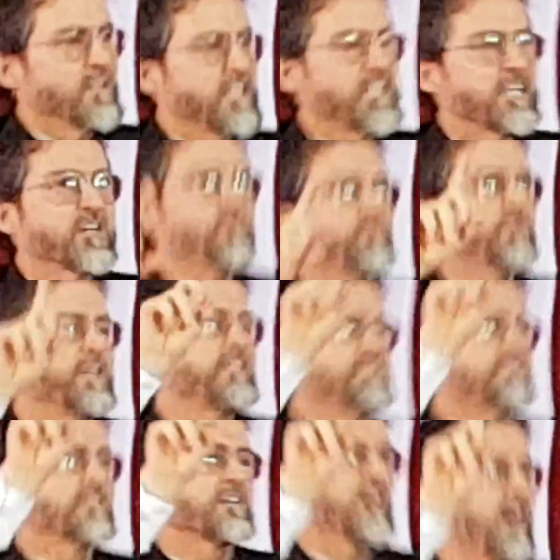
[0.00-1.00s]
He
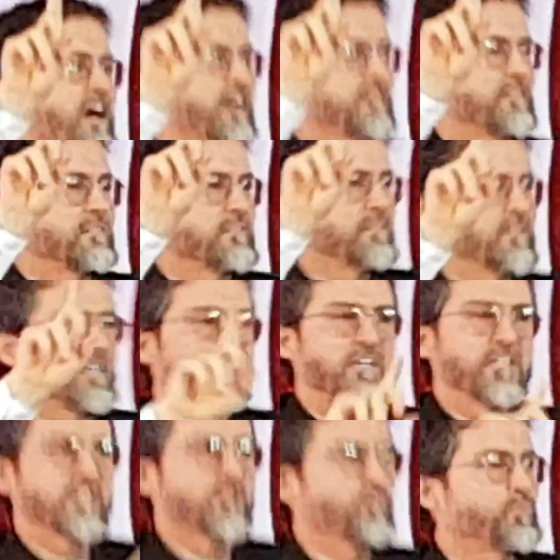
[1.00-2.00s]
complained to God. He
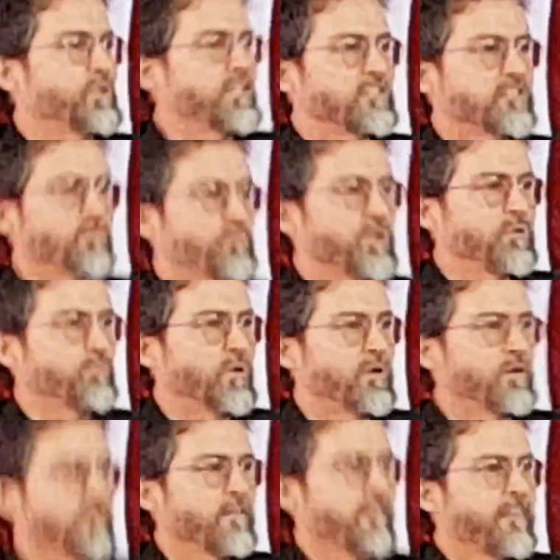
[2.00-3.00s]
didn't complain to people.
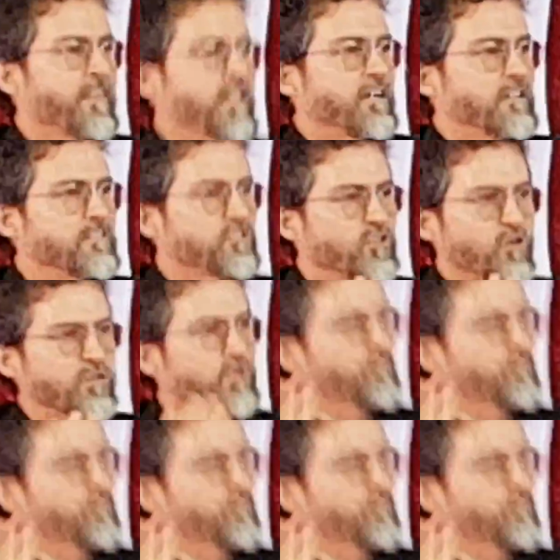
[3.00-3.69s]
Don't